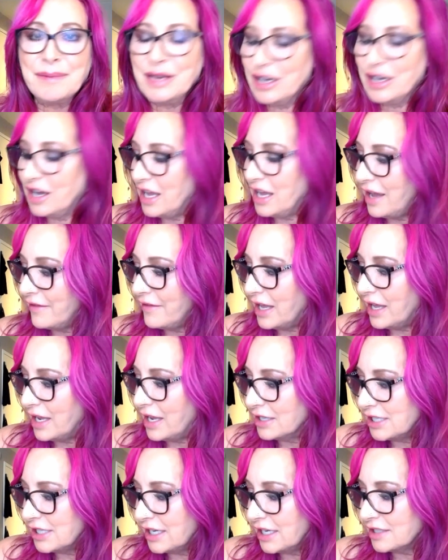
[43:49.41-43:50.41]
I haven't
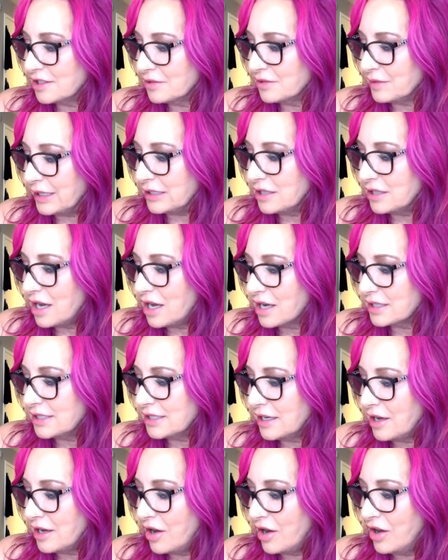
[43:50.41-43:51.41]
had a chance to really talk
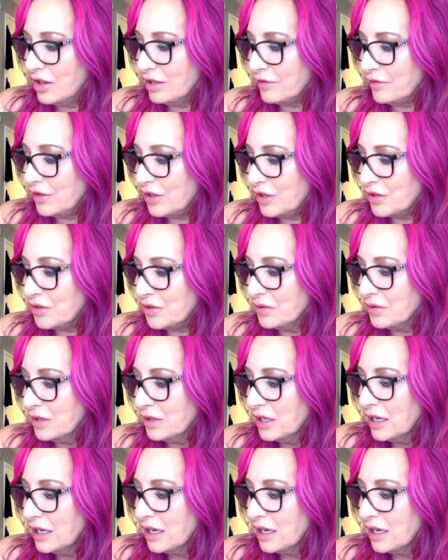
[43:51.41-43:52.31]
to all of you